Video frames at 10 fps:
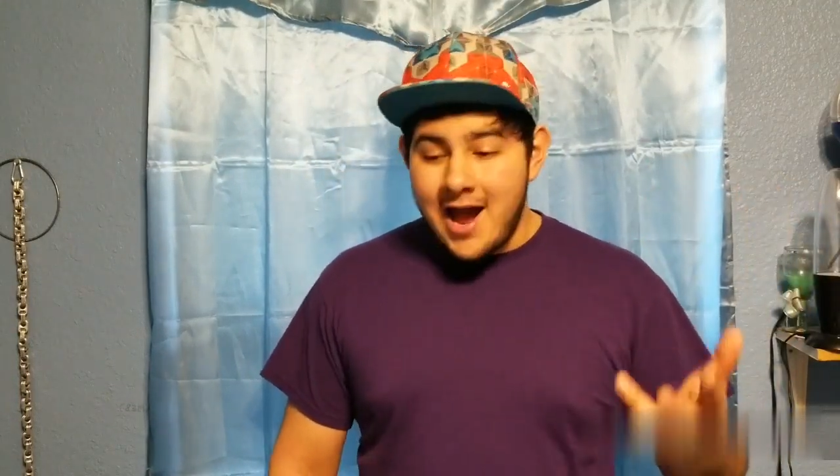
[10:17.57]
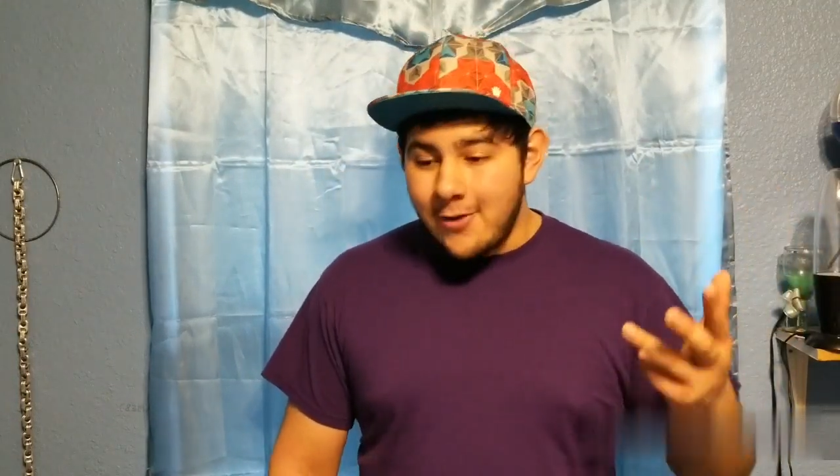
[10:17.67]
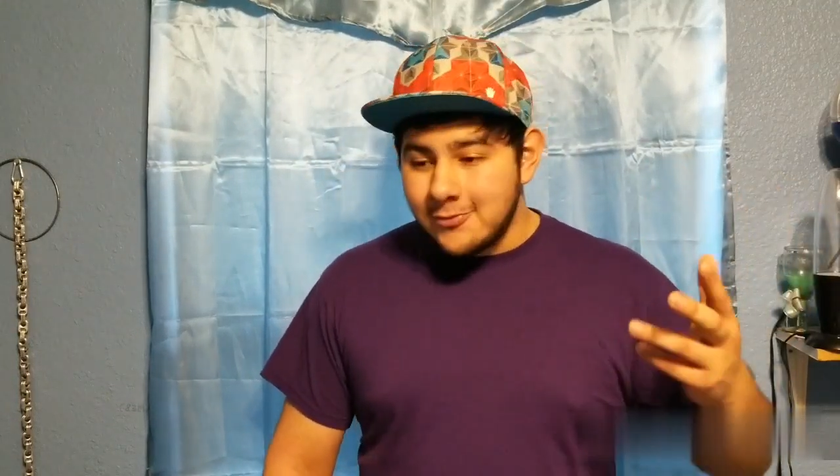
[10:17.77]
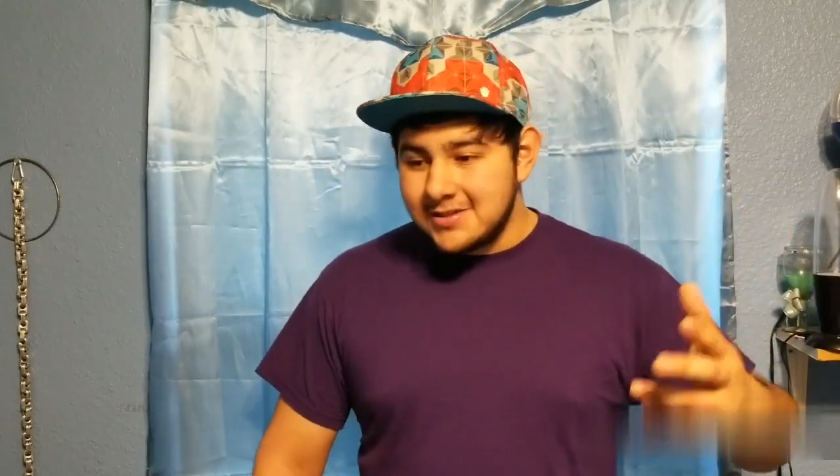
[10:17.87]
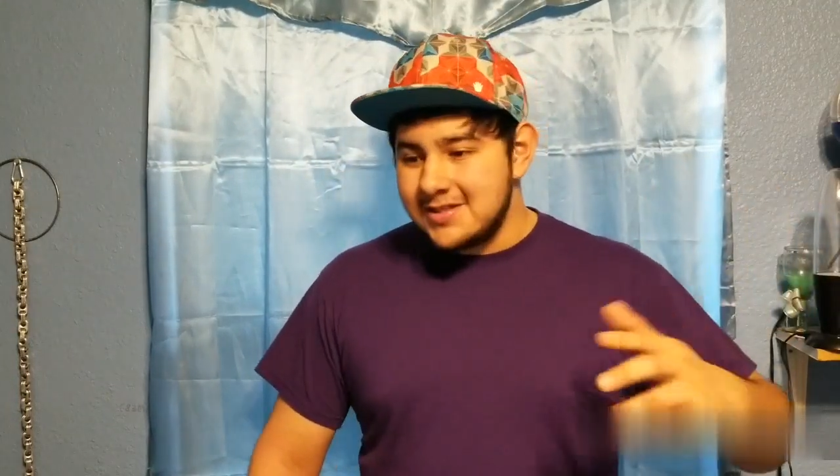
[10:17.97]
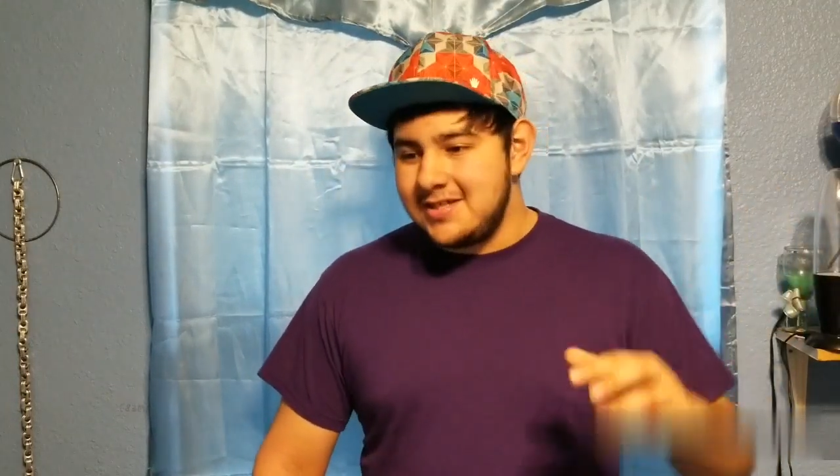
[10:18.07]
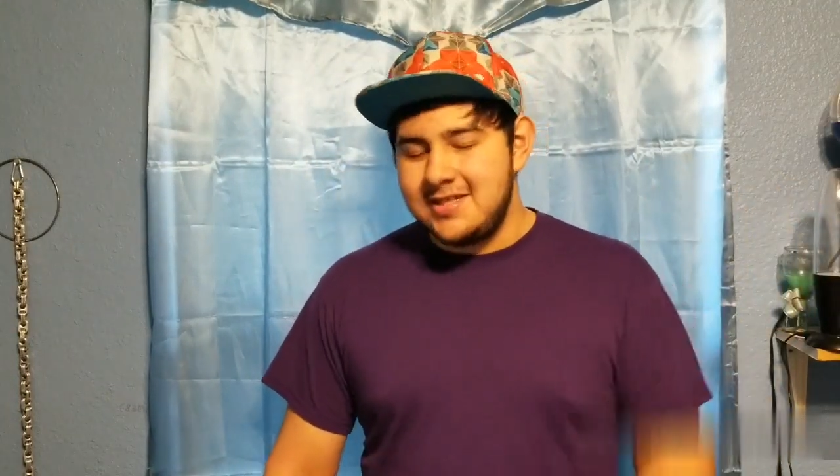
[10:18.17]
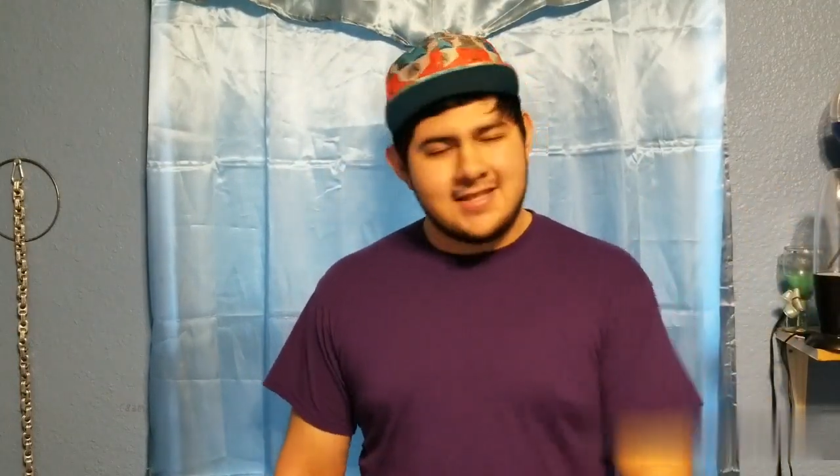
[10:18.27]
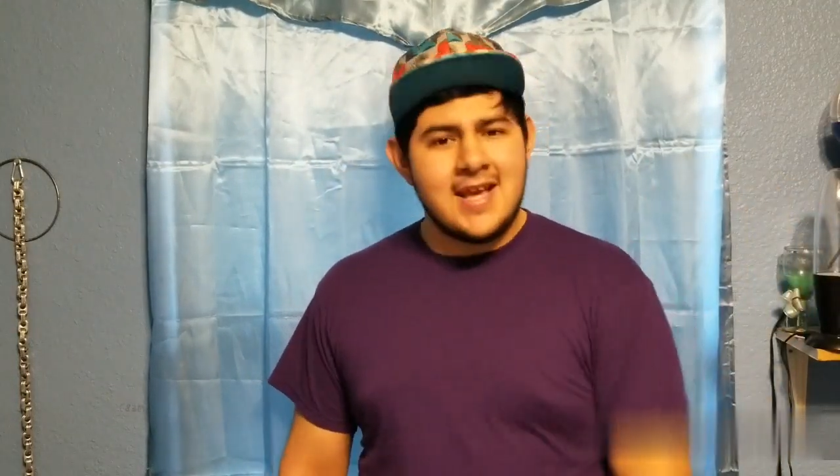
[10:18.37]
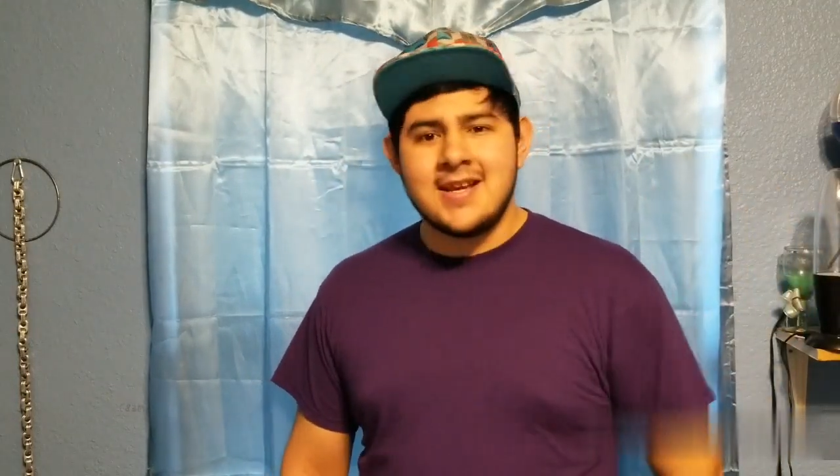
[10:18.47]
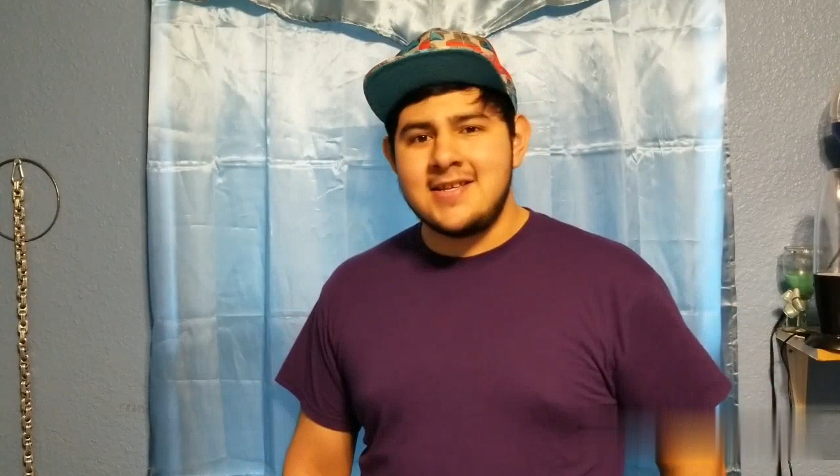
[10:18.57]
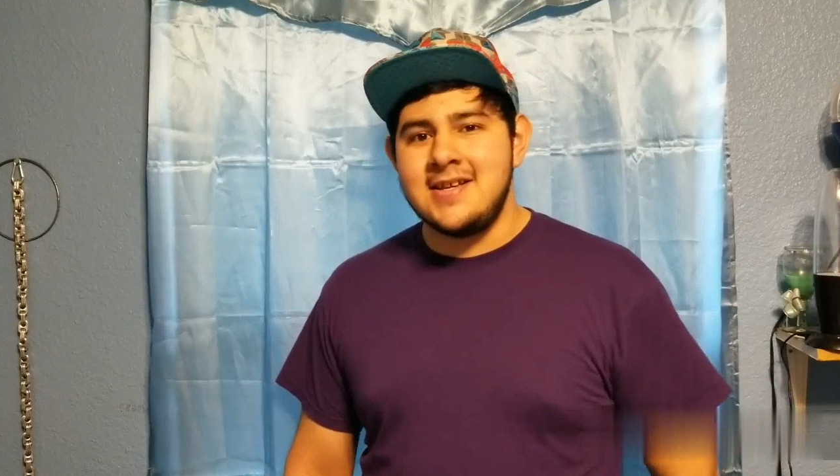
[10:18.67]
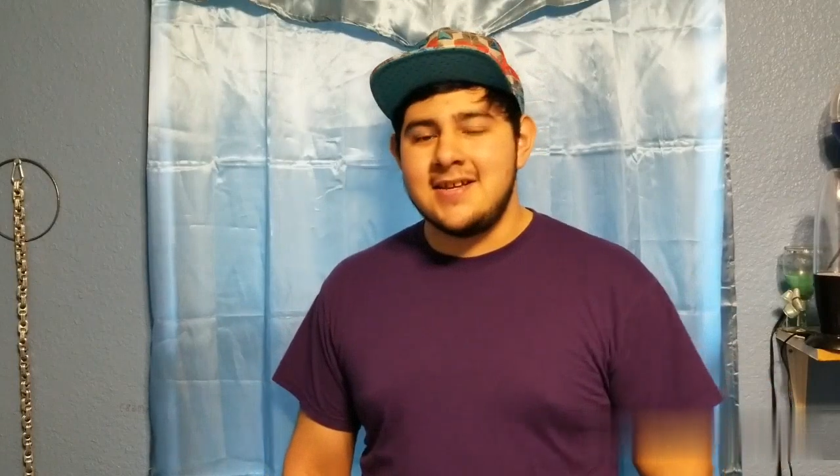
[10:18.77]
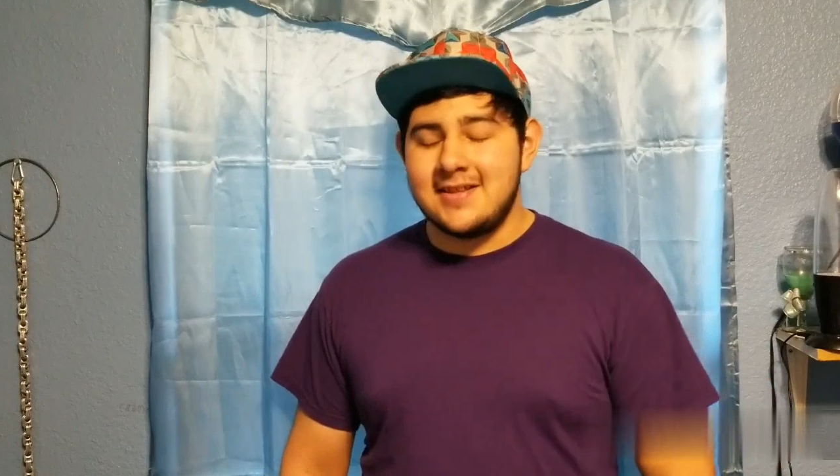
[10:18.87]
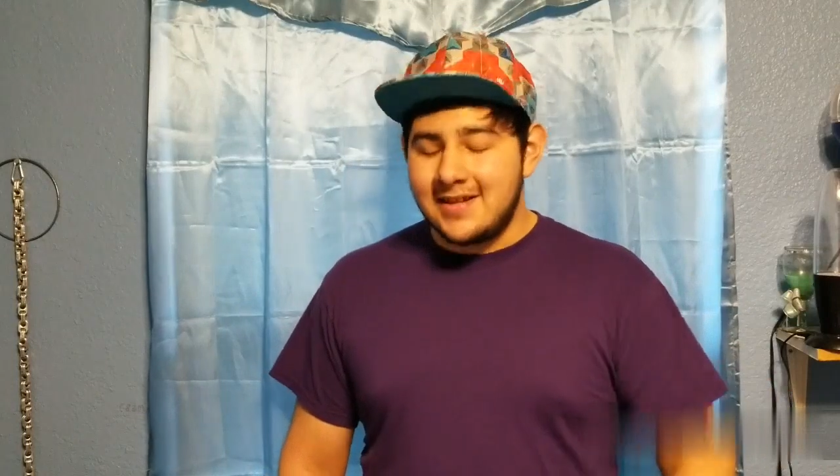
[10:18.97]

I was addicted.